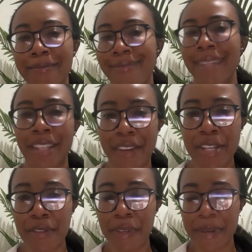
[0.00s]
you're
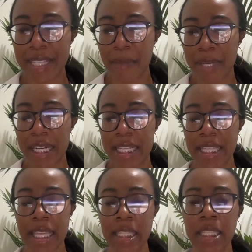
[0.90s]
interviewing someone in a
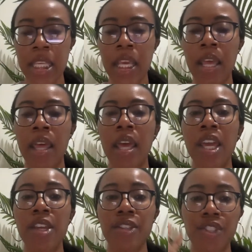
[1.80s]
sense.
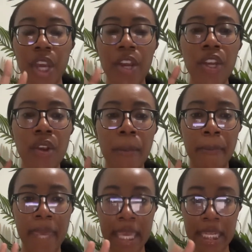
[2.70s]
Share your
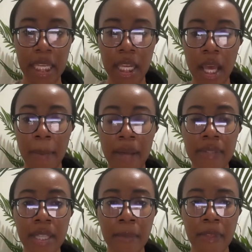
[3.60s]
opinion about
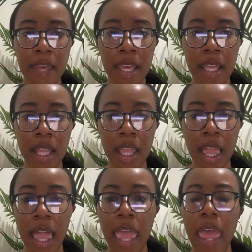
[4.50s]
something
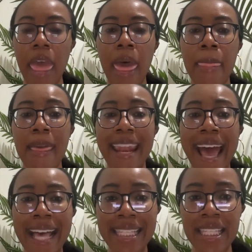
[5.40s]
and then
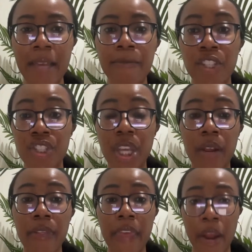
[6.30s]
ask them to
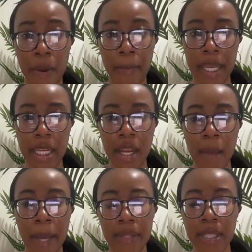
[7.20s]
share their opinion
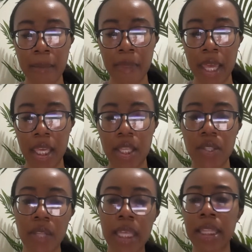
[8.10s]
about something. So
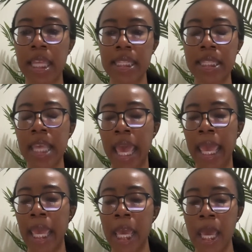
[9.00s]
let's
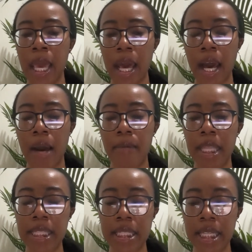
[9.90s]
say,
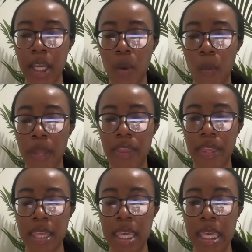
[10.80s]
let's stick with
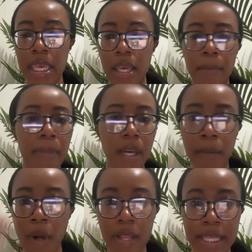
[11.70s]
the
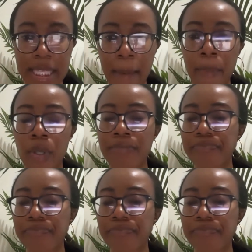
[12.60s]
pickleball example.